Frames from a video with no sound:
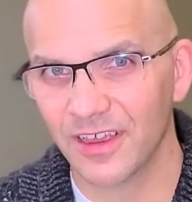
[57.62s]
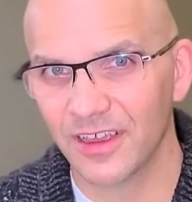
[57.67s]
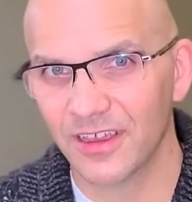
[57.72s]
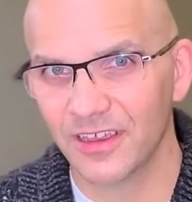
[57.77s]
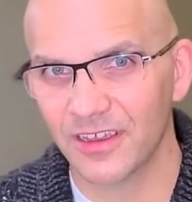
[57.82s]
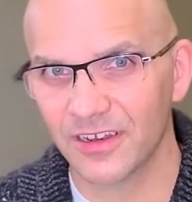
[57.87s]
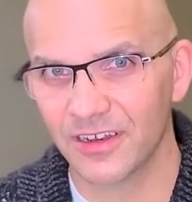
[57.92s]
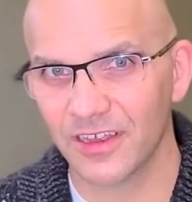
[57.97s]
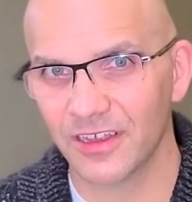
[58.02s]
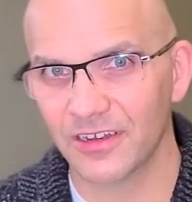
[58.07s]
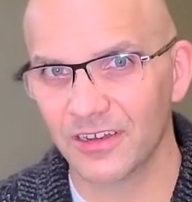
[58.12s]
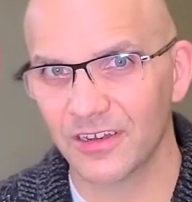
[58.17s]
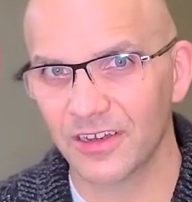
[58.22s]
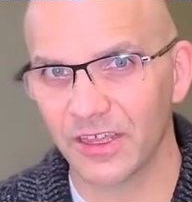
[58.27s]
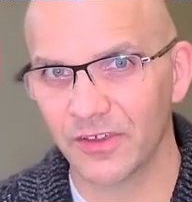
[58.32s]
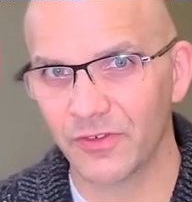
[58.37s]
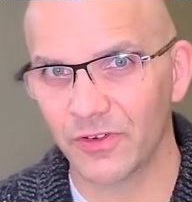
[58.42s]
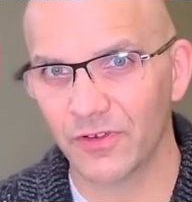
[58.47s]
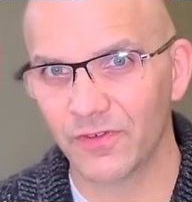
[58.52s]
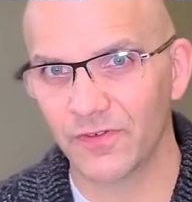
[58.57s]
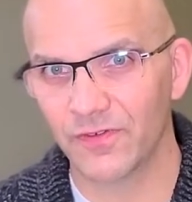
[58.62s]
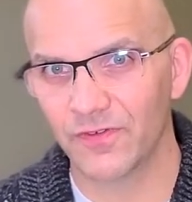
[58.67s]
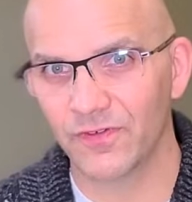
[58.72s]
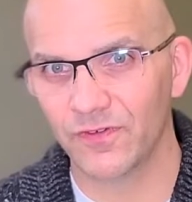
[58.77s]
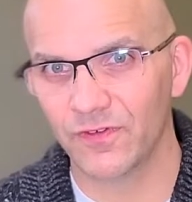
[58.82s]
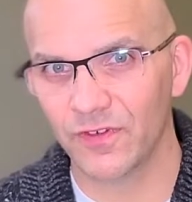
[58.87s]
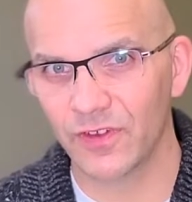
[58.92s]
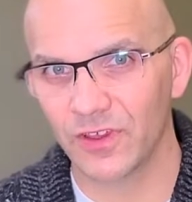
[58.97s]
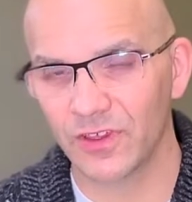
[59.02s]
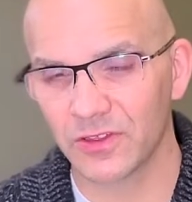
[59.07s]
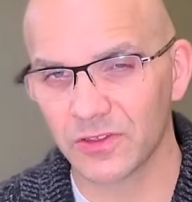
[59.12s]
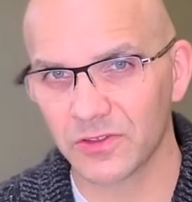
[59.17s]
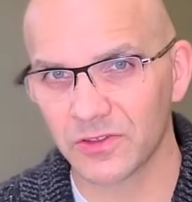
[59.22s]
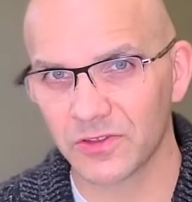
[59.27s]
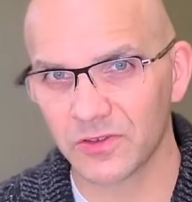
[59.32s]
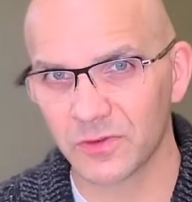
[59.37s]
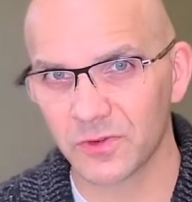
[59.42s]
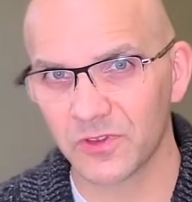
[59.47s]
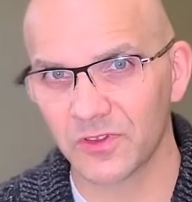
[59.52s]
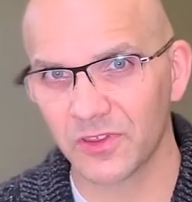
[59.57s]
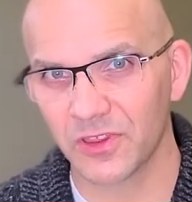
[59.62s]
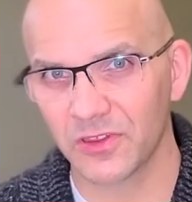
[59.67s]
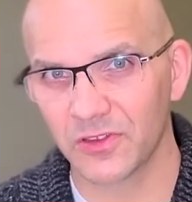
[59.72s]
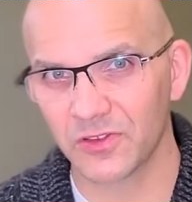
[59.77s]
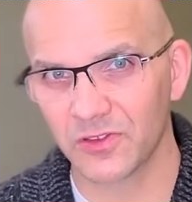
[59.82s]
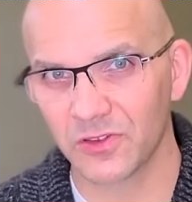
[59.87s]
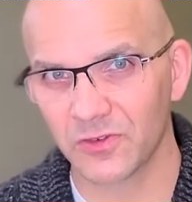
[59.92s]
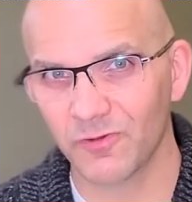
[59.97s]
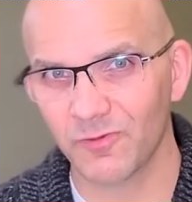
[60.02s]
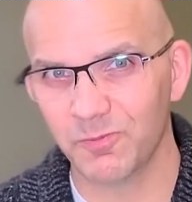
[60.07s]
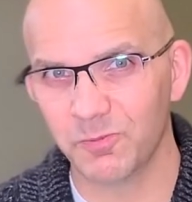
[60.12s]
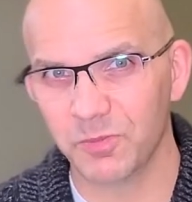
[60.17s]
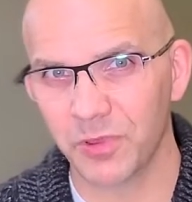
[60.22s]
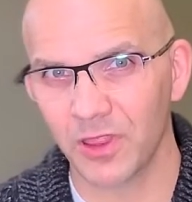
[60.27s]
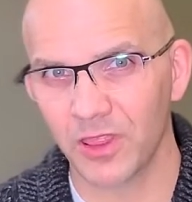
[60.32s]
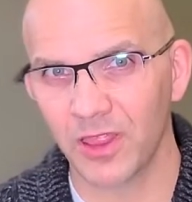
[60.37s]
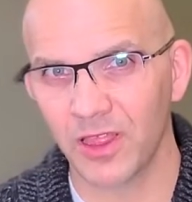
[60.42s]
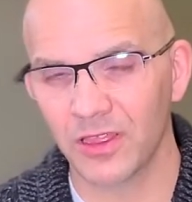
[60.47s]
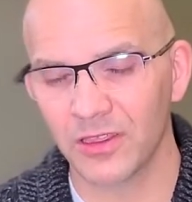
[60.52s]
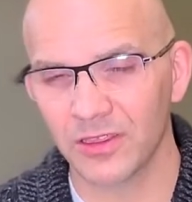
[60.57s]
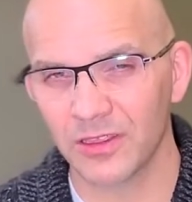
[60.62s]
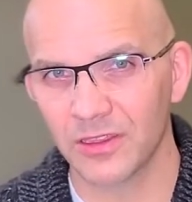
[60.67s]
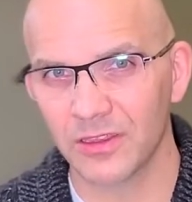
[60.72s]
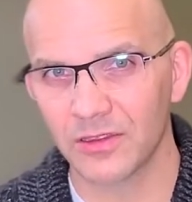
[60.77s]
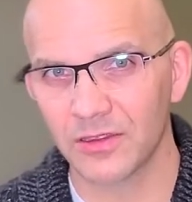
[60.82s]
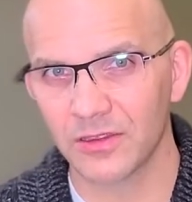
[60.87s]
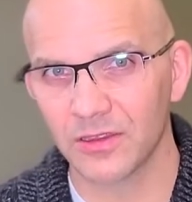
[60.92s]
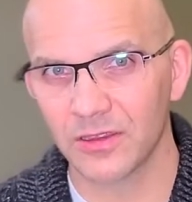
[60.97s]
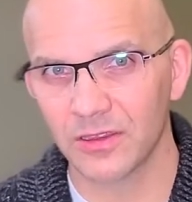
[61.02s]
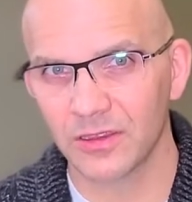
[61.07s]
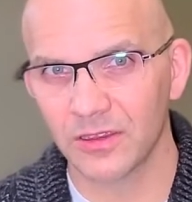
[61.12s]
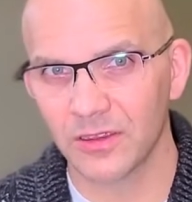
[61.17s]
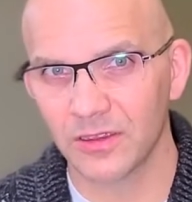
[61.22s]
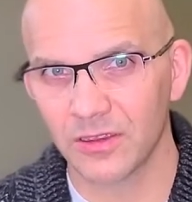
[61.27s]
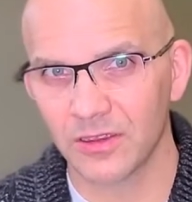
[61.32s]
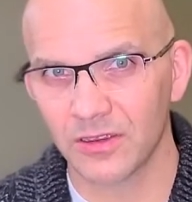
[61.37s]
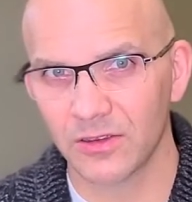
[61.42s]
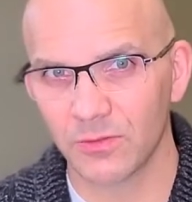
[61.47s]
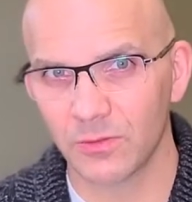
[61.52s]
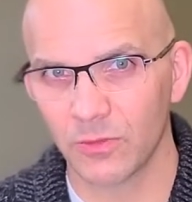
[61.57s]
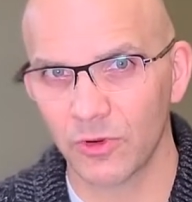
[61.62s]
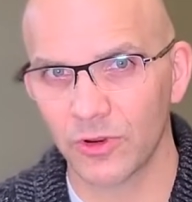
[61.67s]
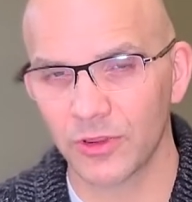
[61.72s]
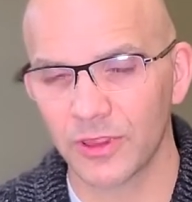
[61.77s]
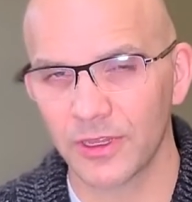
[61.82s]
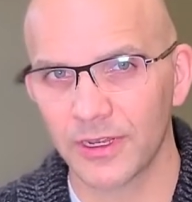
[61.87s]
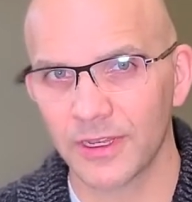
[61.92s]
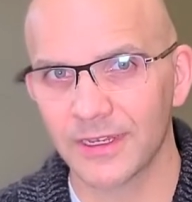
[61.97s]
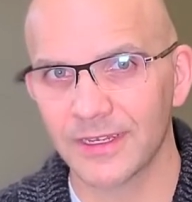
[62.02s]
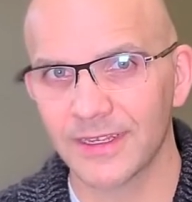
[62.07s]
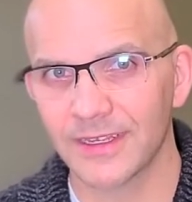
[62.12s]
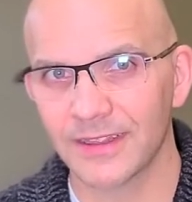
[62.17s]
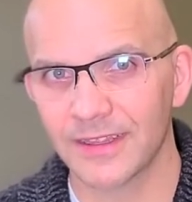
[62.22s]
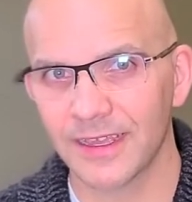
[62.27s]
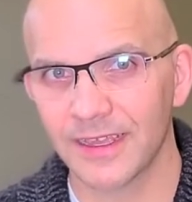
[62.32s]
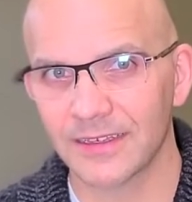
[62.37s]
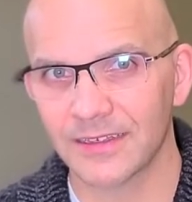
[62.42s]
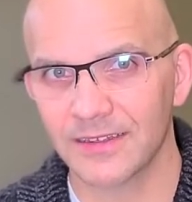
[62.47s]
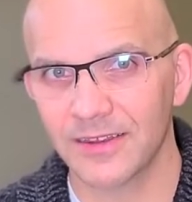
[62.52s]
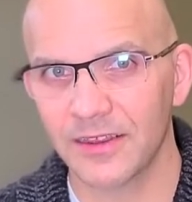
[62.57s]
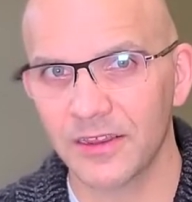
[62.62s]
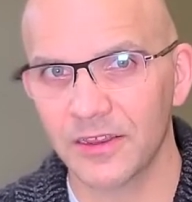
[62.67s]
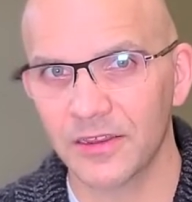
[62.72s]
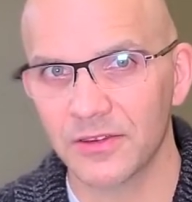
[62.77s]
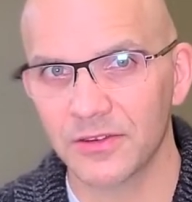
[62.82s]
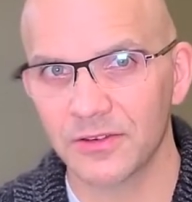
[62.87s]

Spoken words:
and I'd never felt a sense of belonging more than I did that day.